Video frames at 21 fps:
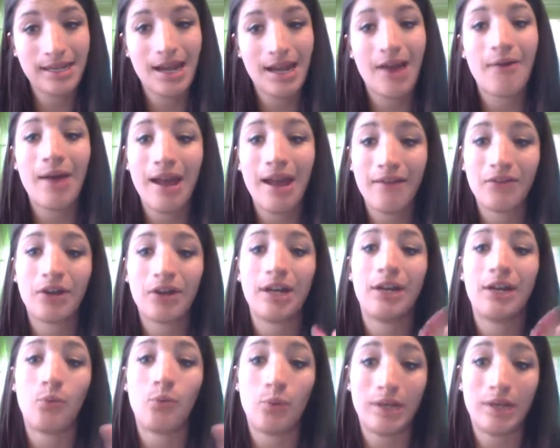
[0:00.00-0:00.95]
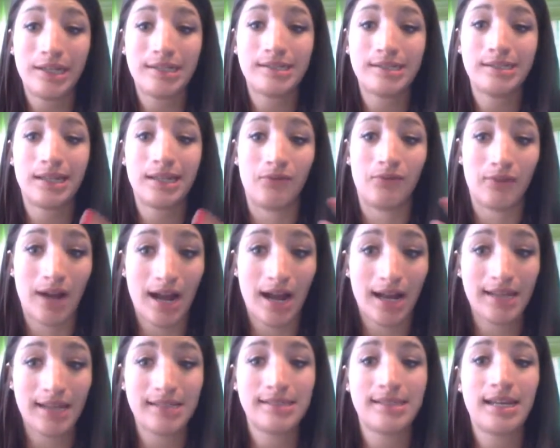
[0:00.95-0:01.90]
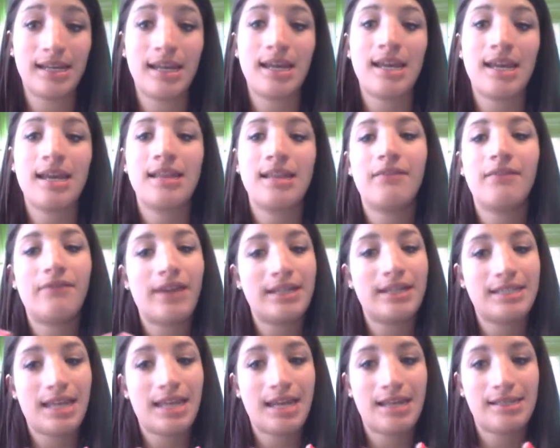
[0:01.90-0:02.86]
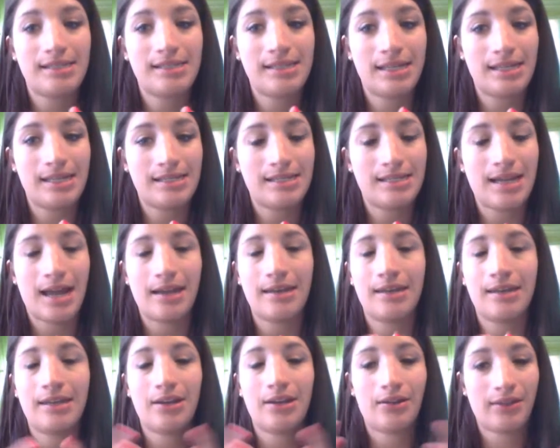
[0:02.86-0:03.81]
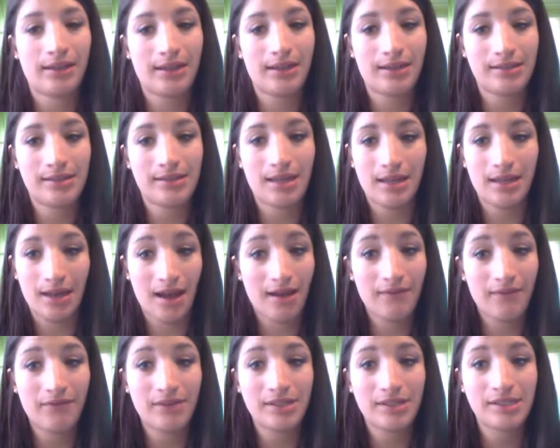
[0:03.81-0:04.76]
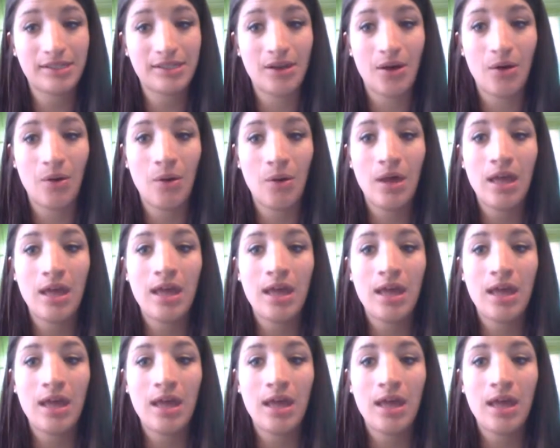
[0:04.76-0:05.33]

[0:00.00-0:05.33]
However, in wheats and rye, the phytase is not nearly enough, so